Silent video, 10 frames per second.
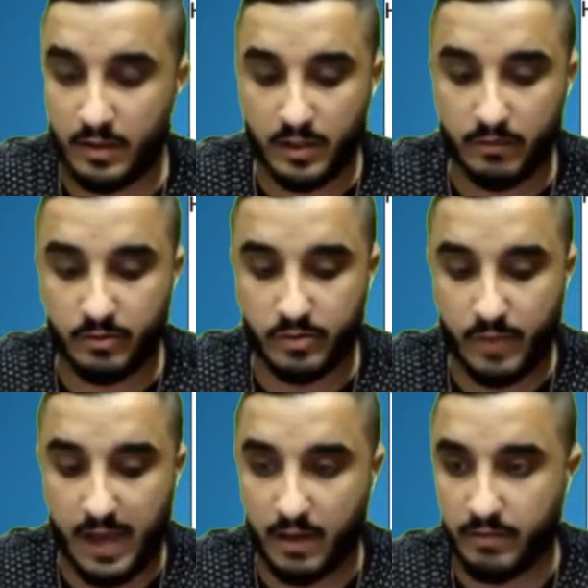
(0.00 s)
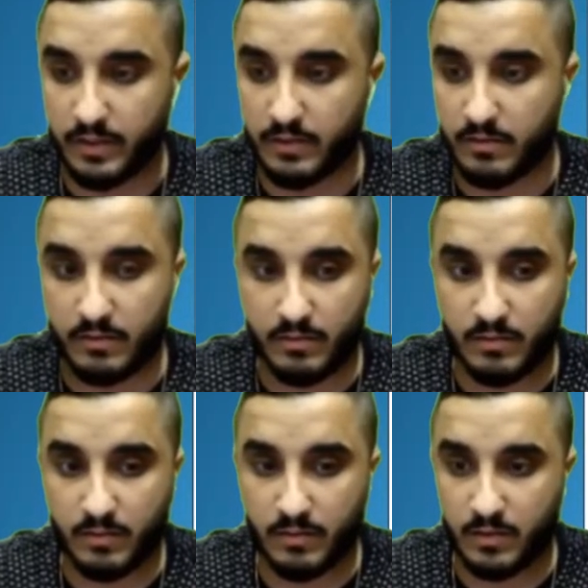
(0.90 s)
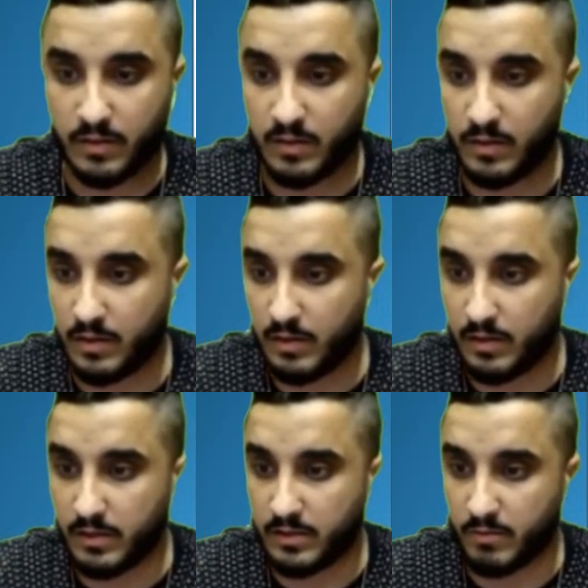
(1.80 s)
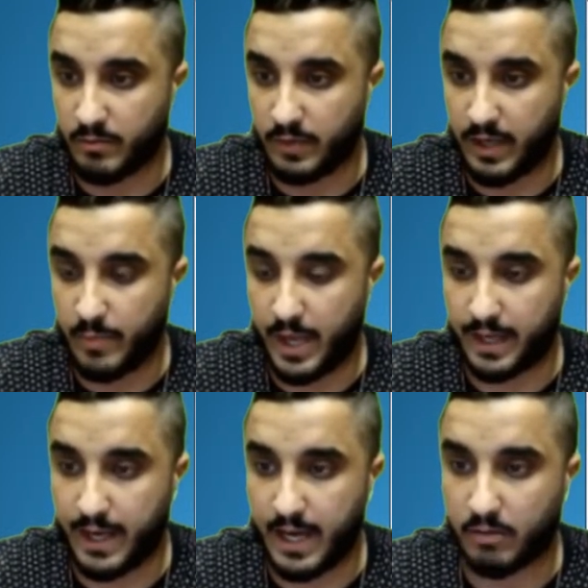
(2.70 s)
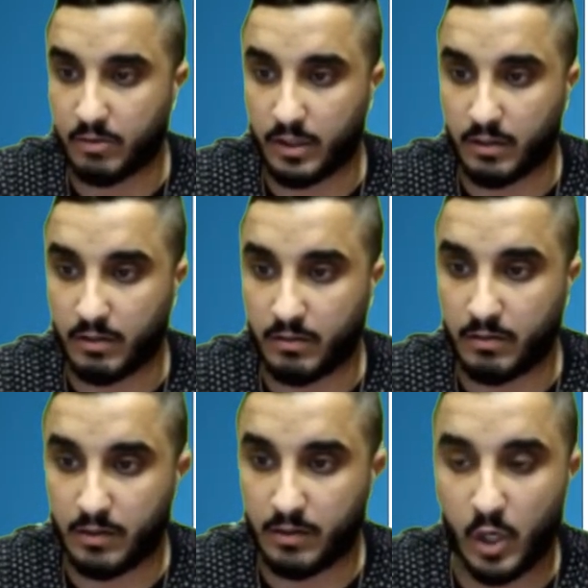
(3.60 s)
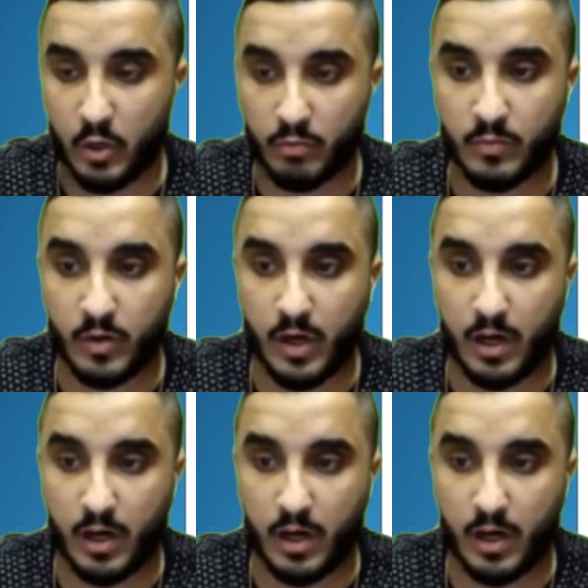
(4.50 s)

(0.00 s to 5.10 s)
zoom out of it, this is where we get back our home, our